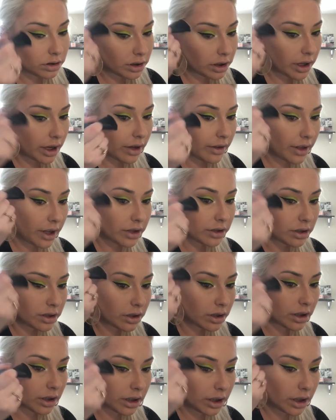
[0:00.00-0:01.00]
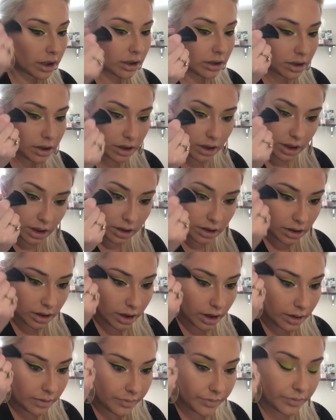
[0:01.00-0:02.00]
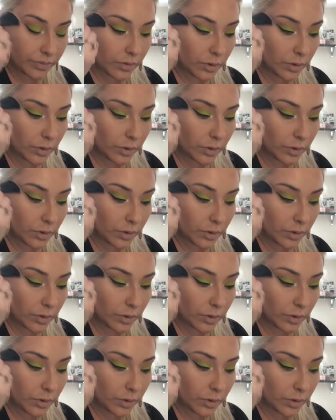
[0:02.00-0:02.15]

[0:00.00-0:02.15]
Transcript: see how that just cleans things up